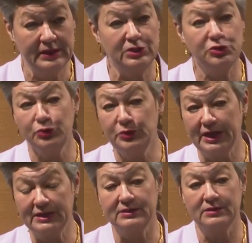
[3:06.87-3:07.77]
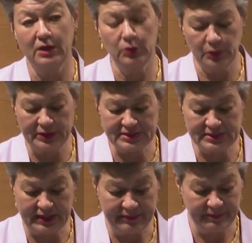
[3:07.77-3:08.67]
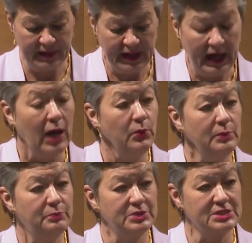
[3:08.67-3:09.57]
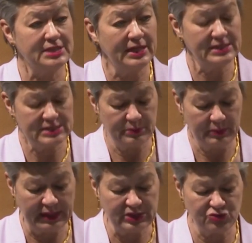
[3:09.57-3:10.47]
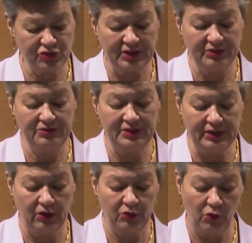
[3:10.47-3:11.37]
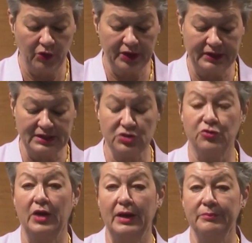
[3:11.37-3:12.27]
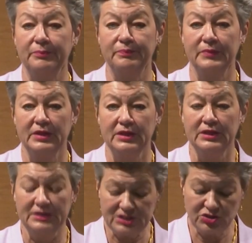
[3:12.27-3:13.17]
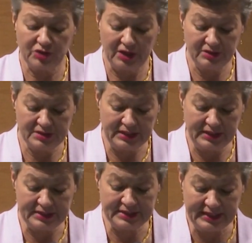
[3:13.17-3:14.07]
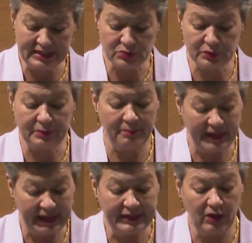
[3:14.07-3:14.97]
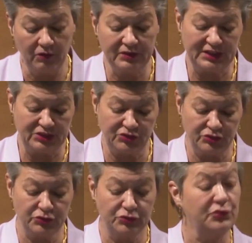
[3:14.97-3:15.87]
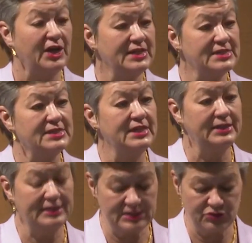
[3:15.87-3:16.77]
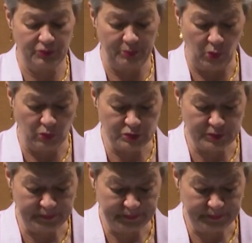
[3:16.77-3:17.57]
In 2 days, on Wednesday, I will present my strategy on organized crime. This strategy deals with many of the issues raised in this report.